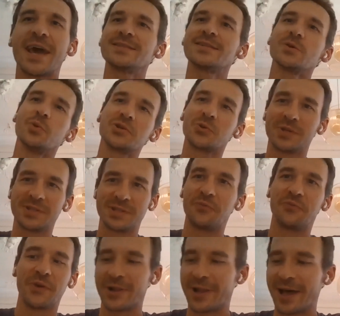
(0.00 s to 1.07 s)
just answer which ones
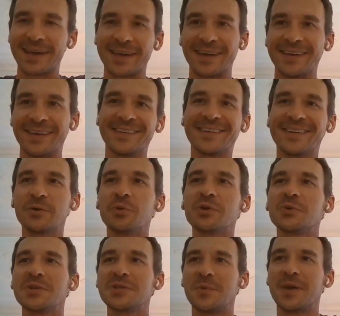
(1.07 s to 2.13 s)
you feel like it.
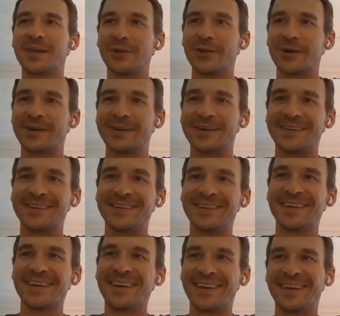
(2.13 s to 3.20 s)
Which ones make you look good?
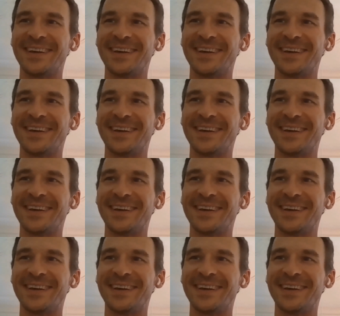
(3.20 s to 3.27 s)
